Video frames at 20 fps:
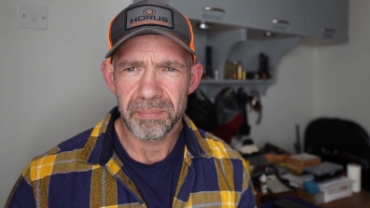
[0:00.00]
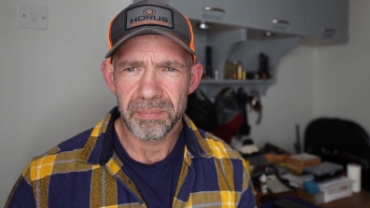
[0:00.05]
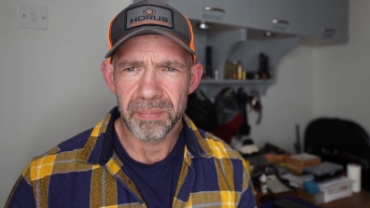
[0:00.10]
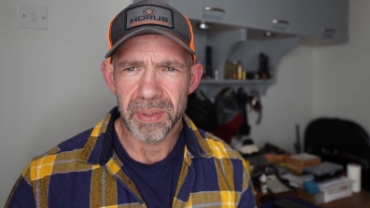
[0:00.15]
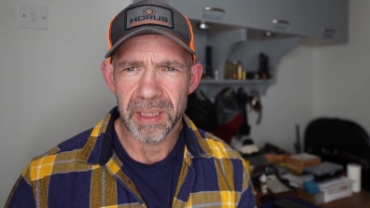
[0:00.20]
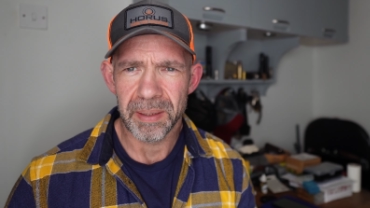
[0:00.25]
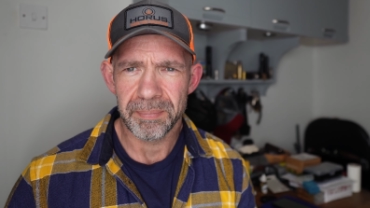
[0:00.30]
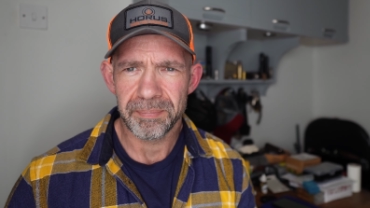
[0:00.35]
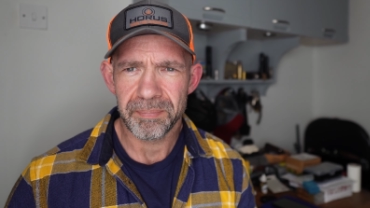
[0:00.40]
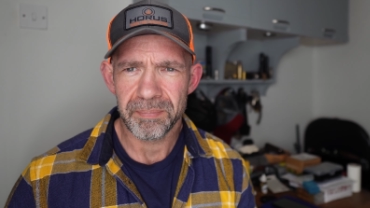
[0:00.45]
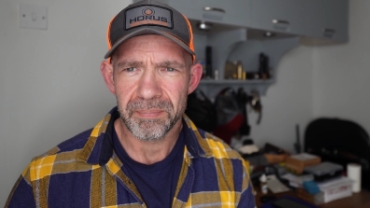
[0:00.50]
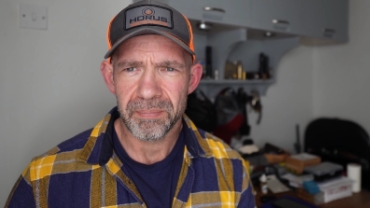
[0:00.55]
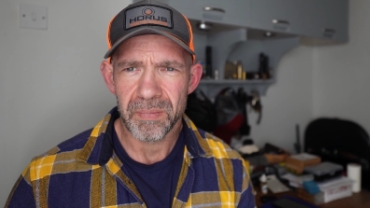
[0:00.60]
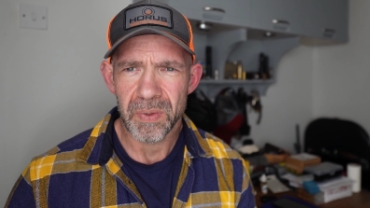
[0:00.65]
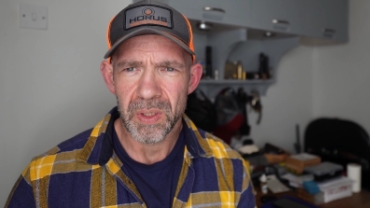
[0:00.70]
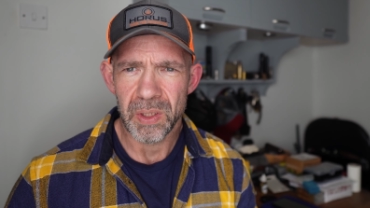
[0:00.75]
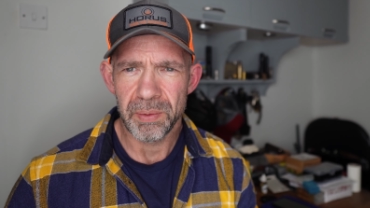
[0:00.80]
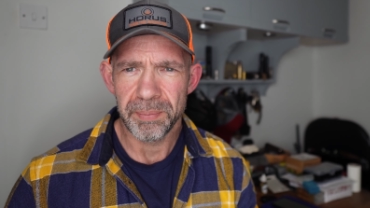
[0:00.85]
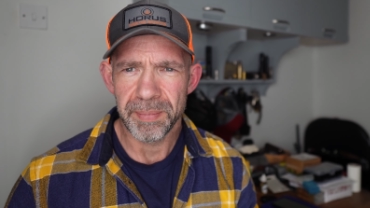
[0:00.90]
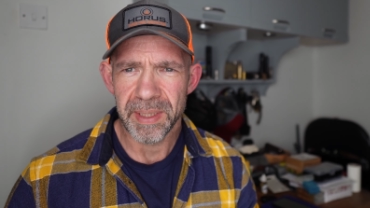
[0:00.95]
But
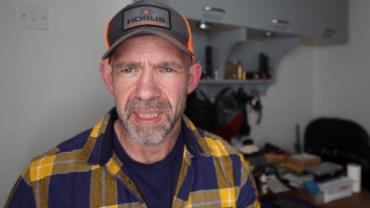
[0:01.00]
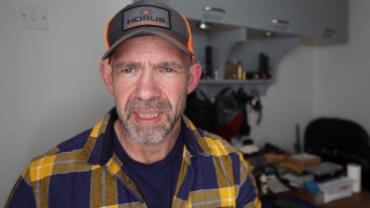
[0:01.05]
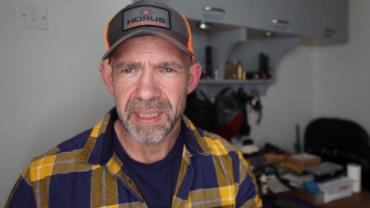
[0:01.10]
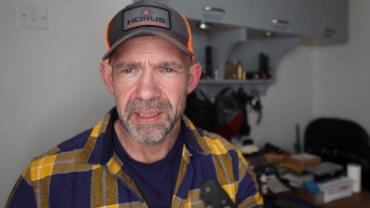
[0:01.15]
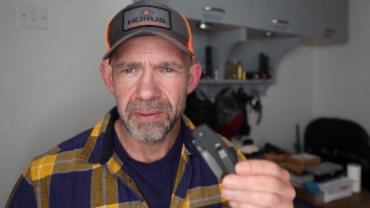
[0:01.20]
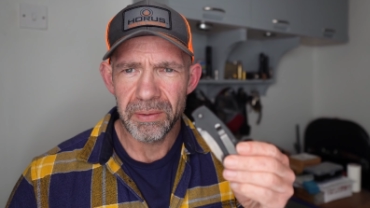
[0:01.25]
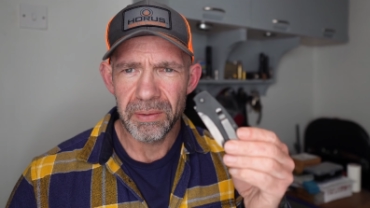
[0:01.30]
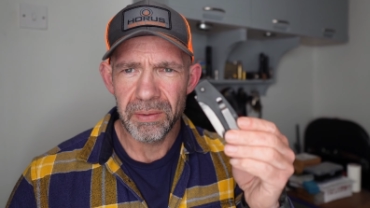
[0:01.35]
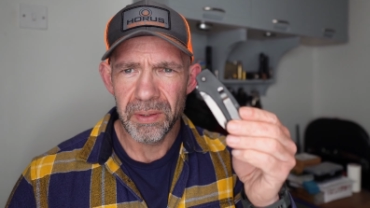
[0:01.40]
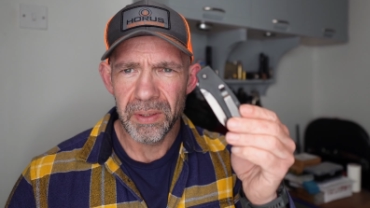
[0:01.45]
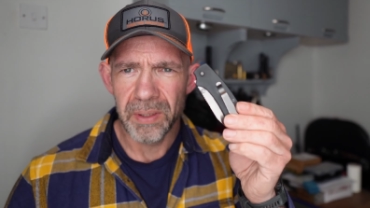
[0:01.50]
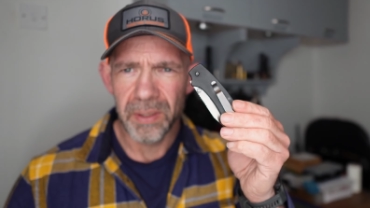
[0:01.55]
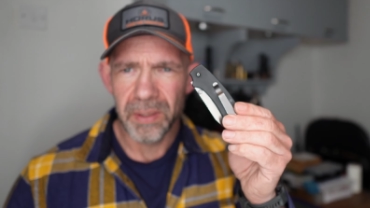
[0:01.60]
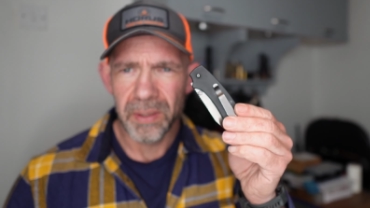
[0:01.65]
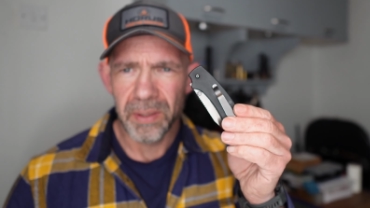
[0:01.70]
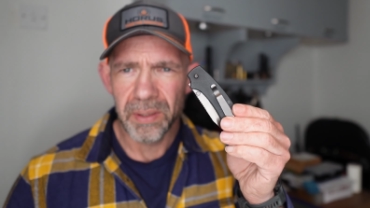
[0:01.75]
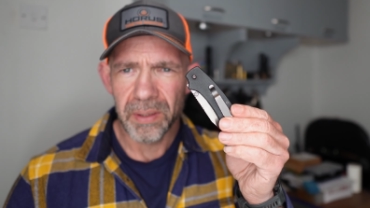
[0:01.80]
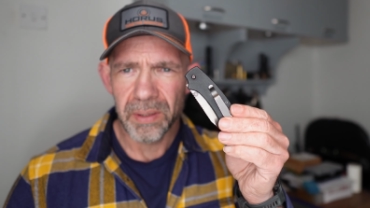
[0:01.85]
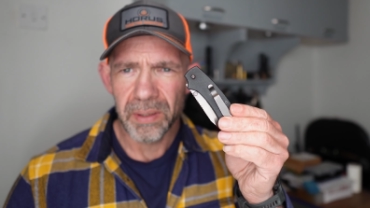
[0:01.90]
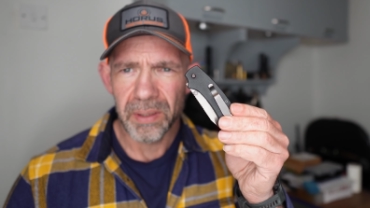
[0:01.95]
you may
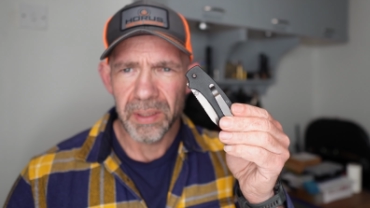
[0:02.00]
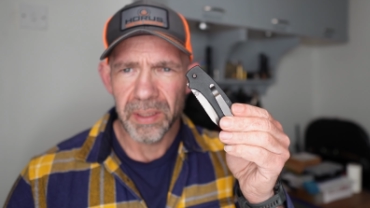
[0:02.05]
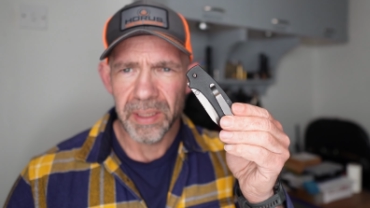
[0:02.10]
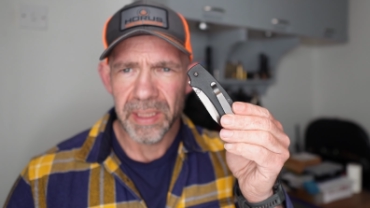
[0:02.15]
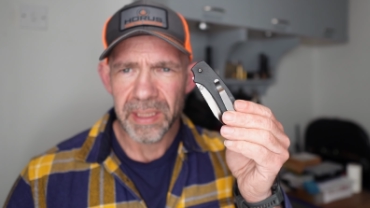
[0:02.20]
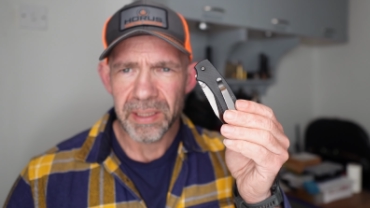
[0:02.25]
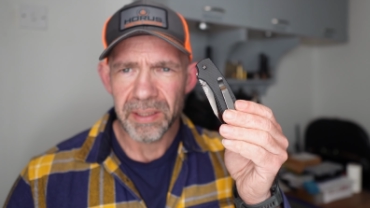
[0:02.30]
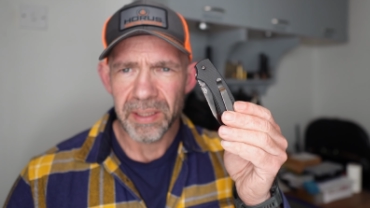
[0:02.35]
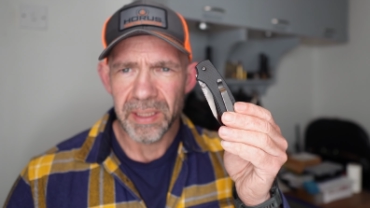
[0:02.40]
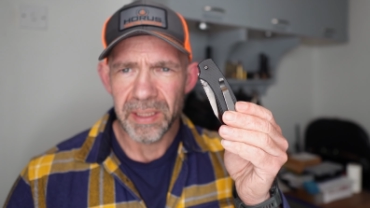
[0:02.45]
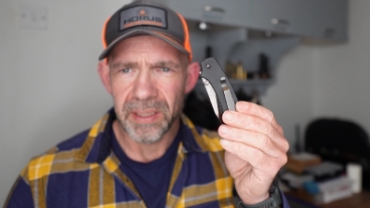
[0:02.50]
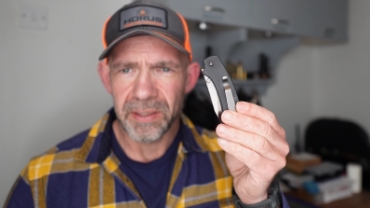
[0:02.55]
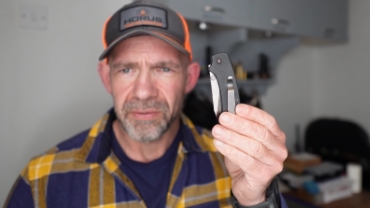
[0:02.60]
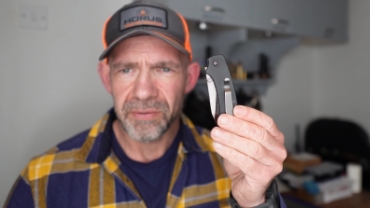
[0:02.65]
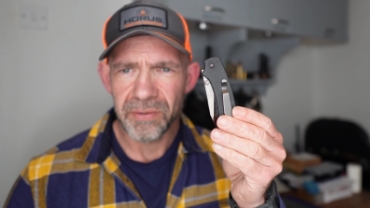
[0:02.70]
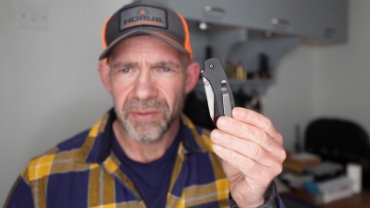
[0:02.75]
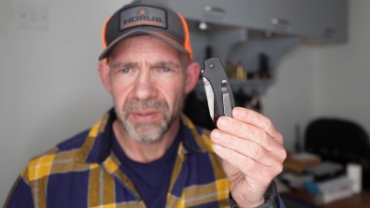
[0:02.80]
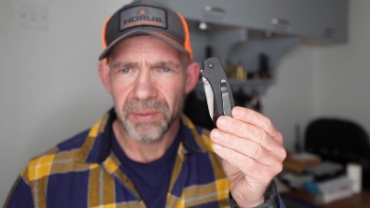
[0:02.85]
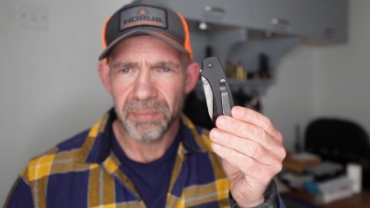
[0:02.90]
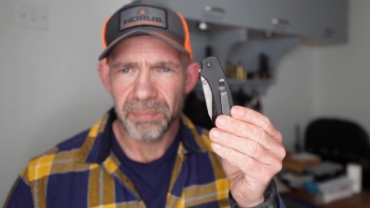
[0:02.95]
like
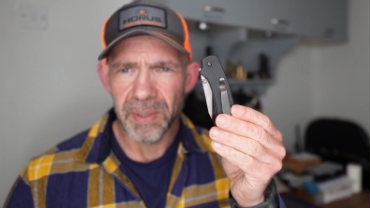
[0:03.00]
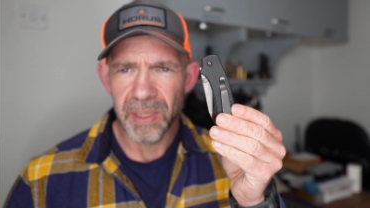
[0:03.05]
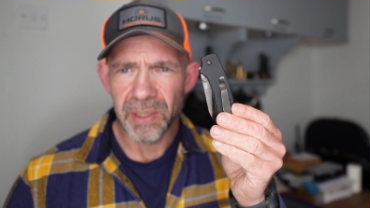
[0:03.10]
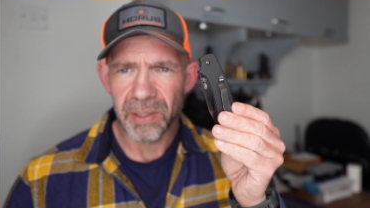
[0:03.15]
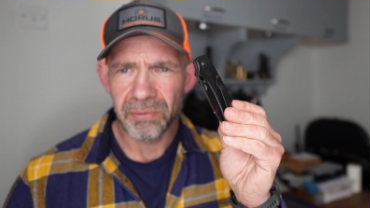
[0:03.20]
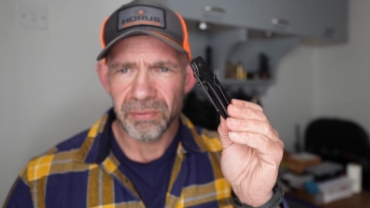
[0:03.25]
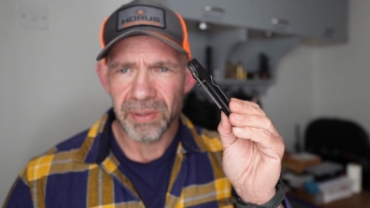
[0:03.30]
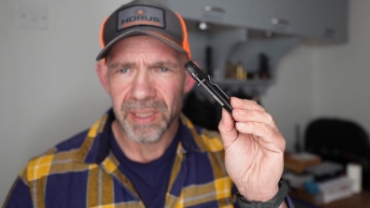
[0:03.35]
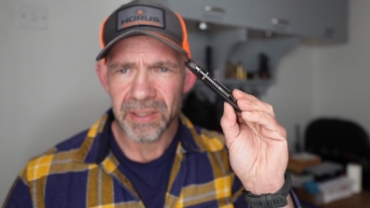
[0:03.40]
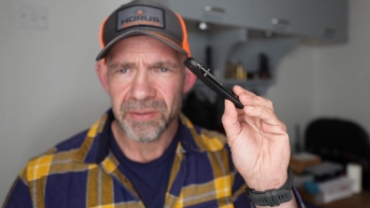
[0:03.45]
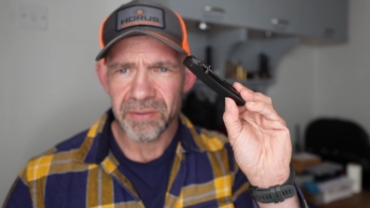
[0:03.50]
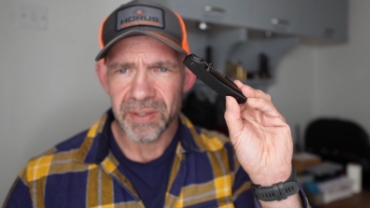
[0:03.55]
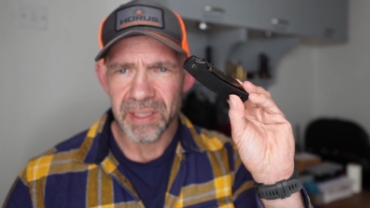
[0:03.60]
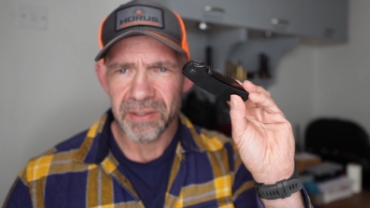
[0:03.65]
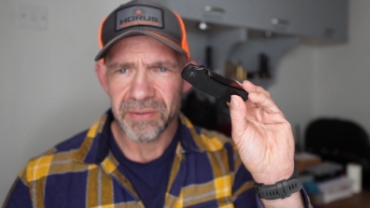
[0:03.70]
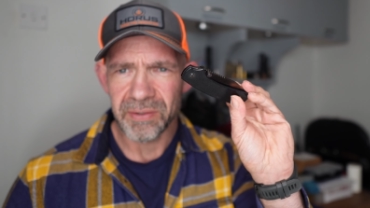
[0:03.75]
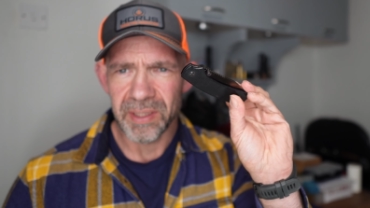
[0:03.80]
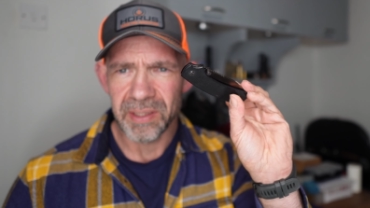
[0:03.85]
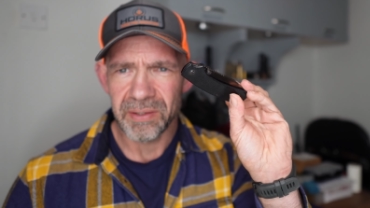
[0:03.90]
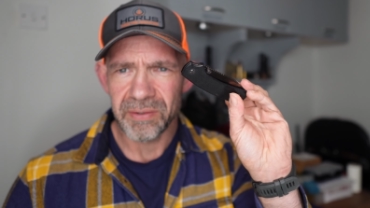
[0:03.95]
these Boker
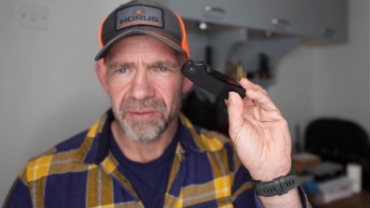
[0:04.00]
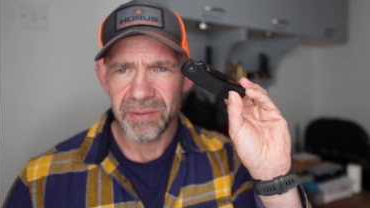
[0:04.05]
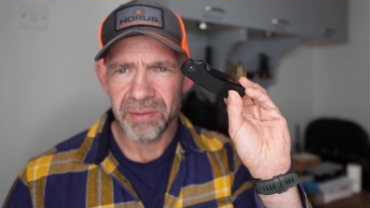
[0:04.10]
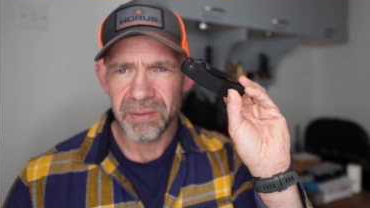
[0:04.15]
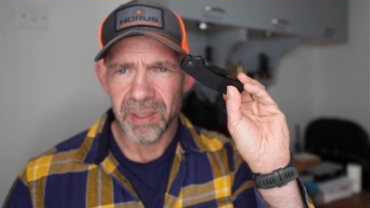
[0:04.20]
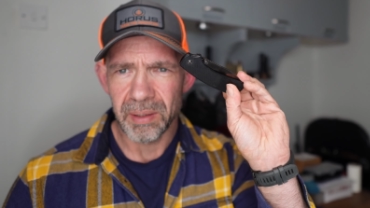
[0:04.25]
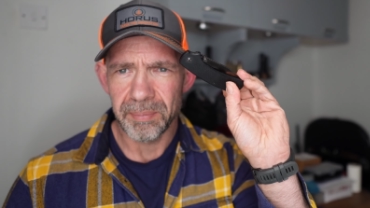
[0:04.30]
XS's.